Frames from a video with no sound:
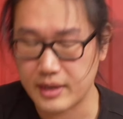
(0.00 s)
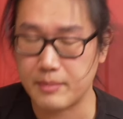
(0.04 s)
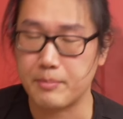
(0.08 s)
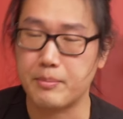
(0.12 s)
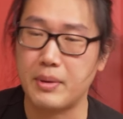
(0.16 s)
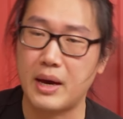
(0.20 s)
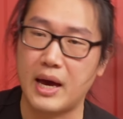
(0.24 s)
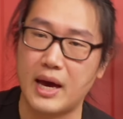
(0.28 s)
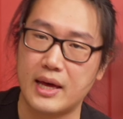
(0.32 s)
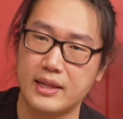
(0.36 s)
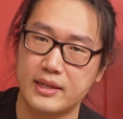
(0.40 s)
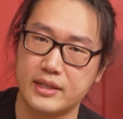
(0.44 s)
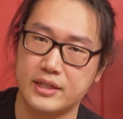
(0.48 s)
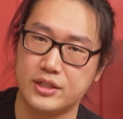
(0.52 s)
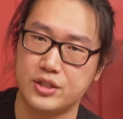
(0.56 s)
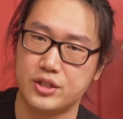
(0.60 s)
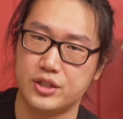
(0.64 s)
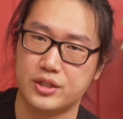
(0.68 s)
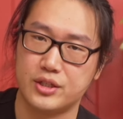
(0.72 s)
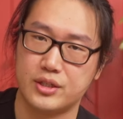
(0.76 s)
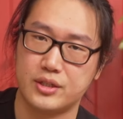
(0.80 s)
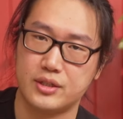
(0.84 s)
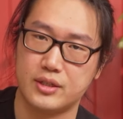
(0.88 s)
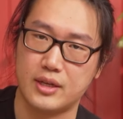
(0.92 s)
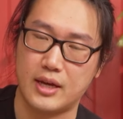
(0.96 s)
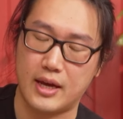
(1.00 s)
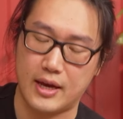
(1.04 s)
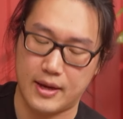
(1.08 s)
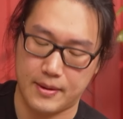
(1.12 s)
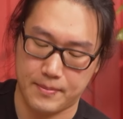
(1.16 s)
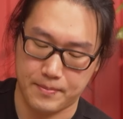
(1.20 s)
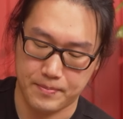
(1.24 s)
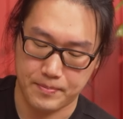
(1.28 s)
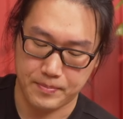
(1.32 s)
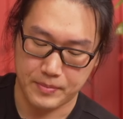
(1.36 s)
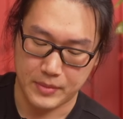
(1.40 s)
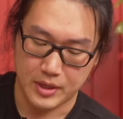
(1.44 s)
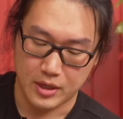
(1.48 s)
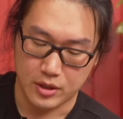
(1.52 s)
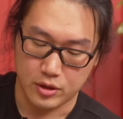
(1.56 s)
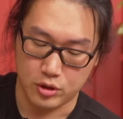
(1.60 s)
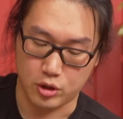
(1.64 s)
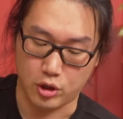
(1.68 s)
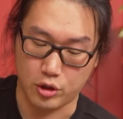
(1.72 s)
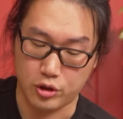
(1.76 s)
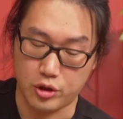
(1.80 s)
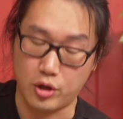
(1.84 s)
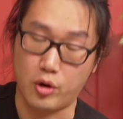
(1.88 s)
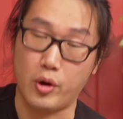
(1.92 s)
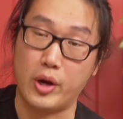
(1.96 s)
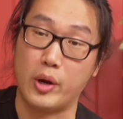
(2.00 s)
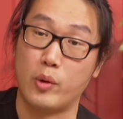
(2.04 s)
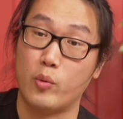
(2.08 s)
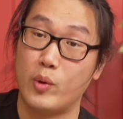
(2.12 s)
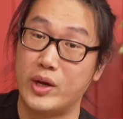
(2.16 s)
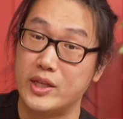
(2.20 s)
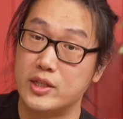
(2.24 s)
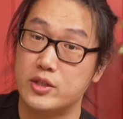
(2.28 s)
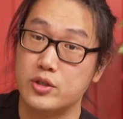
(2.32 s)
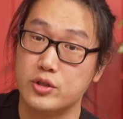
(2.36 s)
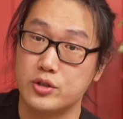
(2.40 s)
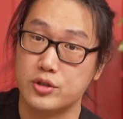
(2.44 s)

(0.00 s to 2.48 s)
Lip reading: and partly just not knowing when to